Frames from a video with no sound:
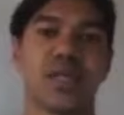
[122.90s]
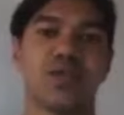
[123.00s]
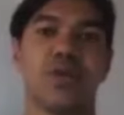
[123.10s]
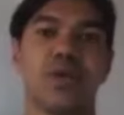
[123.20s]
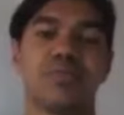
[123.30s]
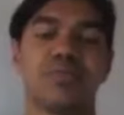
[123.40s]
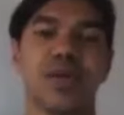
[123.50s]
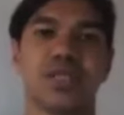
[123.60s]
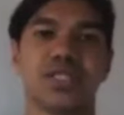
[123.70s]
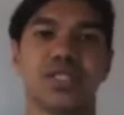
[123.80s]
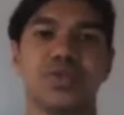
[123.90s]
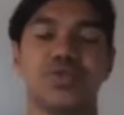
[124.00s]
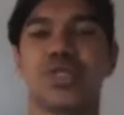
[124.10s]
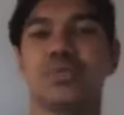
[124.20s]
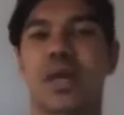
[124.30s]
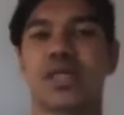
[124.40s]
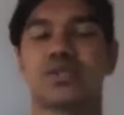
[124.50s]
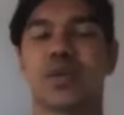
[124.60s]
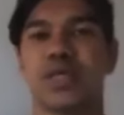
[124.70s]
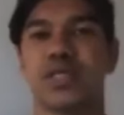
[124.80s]
that you're going to purchase using my
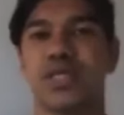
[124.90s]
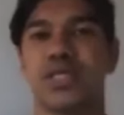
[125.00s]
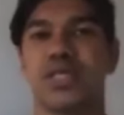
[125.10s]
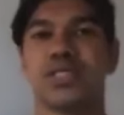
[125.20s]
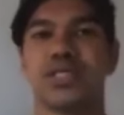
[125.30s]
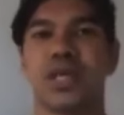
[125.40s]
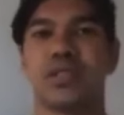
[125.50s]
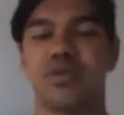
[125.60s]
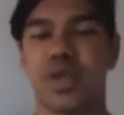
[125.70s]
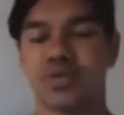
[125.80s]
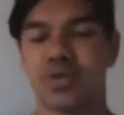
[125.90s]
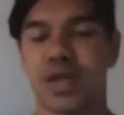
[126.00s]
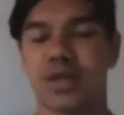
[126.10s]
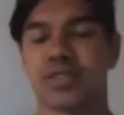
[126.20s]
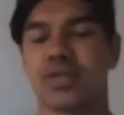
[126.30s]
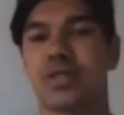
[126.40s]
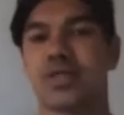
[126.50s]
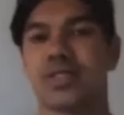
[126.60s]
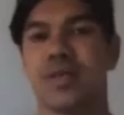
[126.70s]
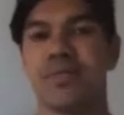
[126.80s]
strategy is
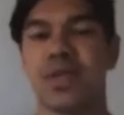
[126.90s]
$300,000.